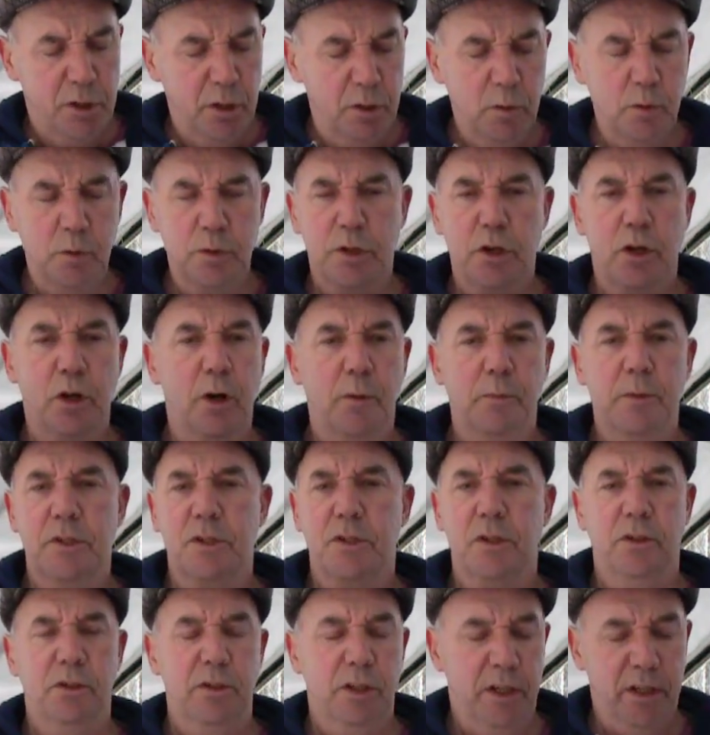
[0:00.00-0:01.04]
Still loads of
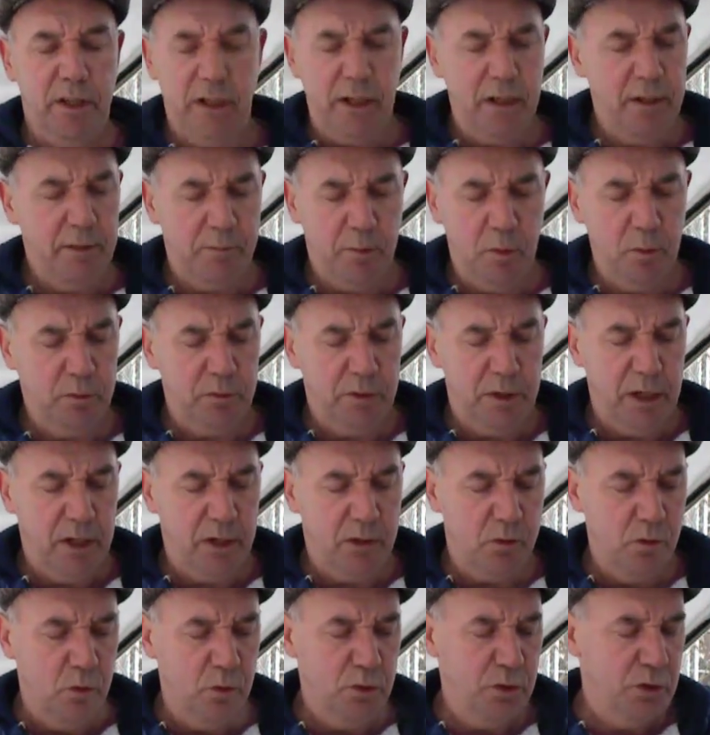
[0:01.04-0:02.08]
comments on the internet about
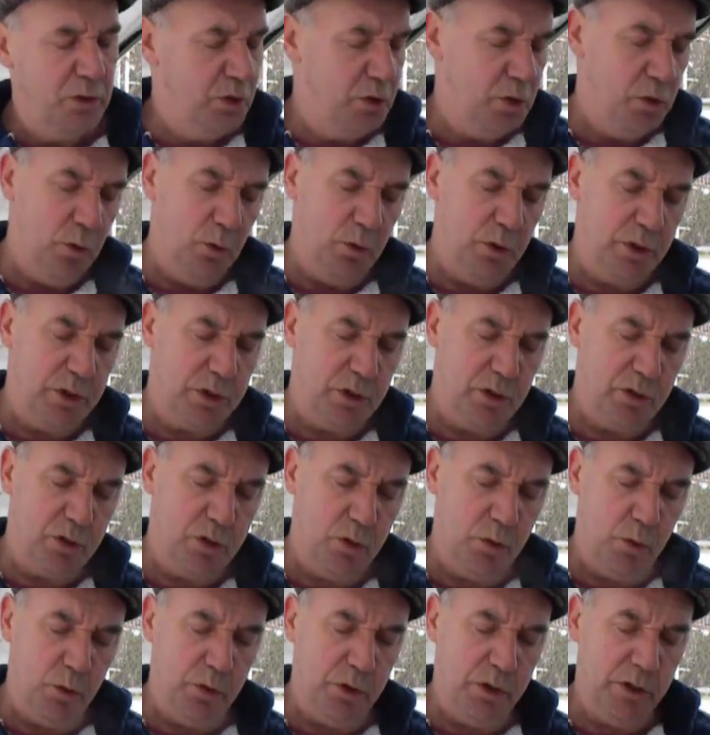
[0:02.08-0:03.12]
growing show leeks
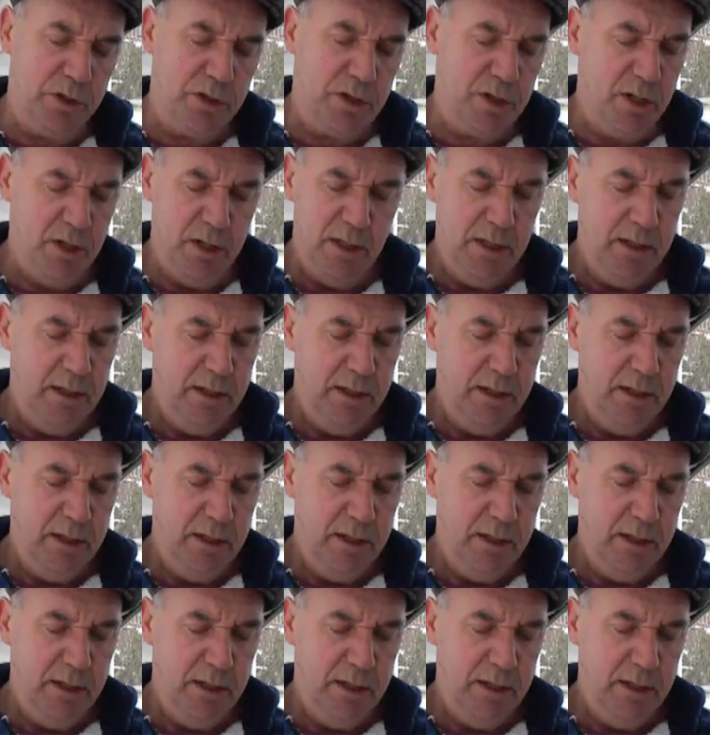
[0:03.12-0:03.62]
and show onions.